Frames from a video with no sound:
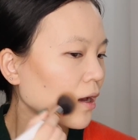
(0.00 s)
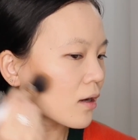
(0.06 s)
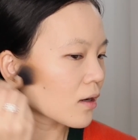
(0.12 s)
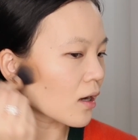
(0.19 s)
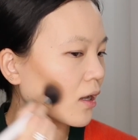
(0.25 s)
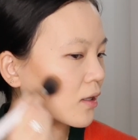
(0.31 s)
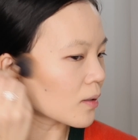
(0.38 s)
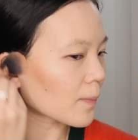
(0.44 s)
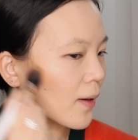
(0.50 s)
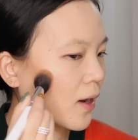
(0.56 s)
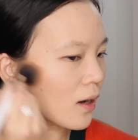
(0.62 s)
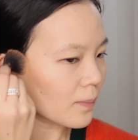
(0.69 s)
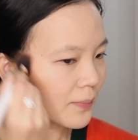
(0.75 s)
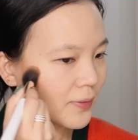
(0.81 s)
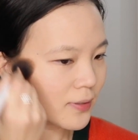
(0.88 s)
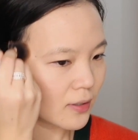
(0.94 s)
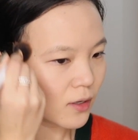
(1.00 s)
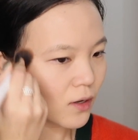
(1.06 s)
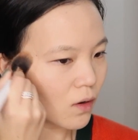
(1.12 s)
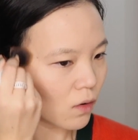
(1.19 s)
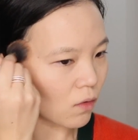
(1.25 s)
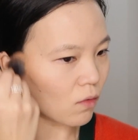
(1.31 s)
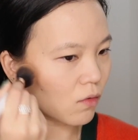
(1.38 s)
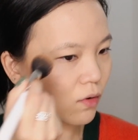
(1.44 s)
ColourPop
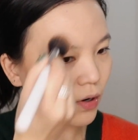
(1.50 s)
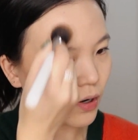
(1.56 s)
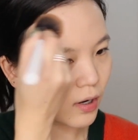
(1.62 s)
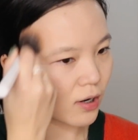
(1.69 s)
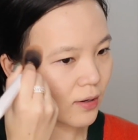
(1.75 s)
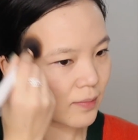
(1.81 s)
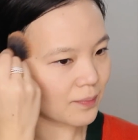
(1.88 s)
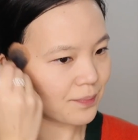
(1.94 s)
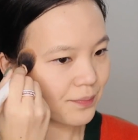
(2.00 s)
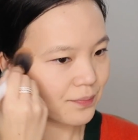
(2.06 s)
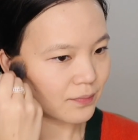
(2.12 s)
or